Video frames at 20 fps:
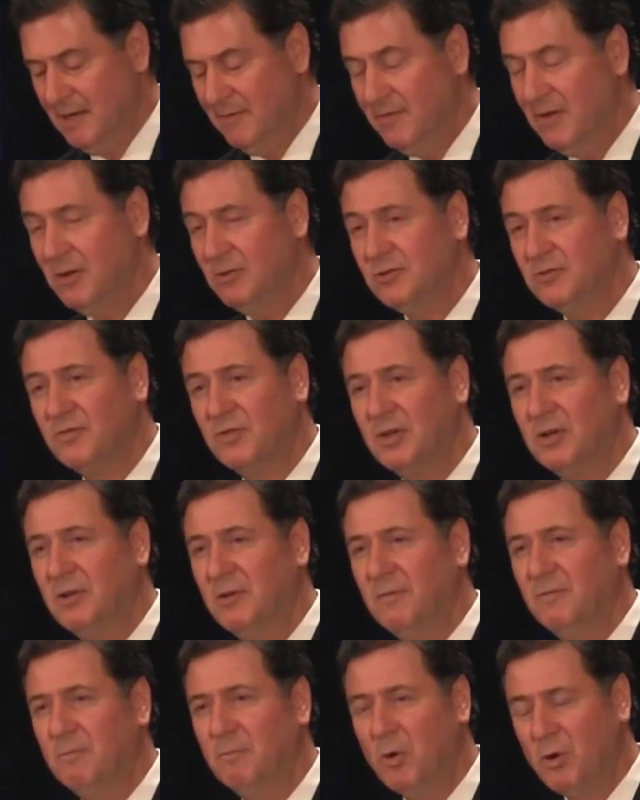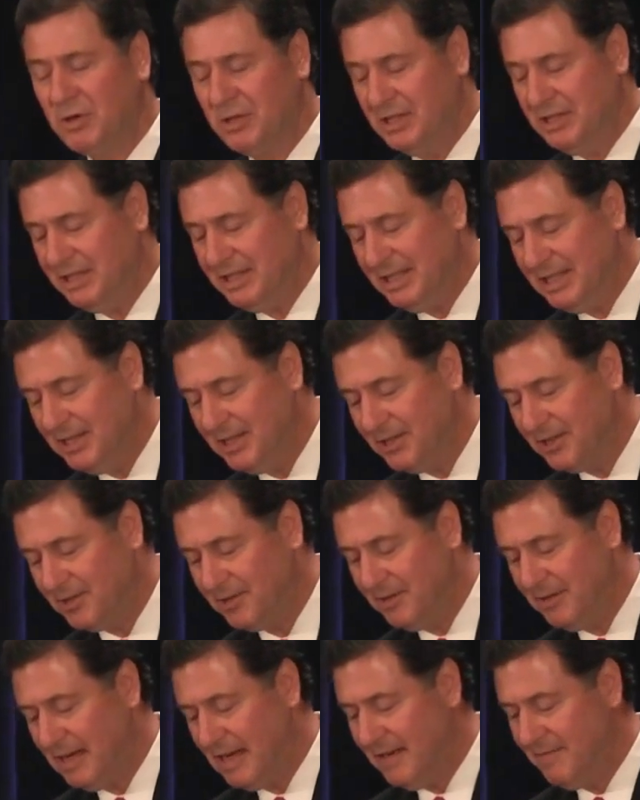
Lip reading: Folks, for more than a year,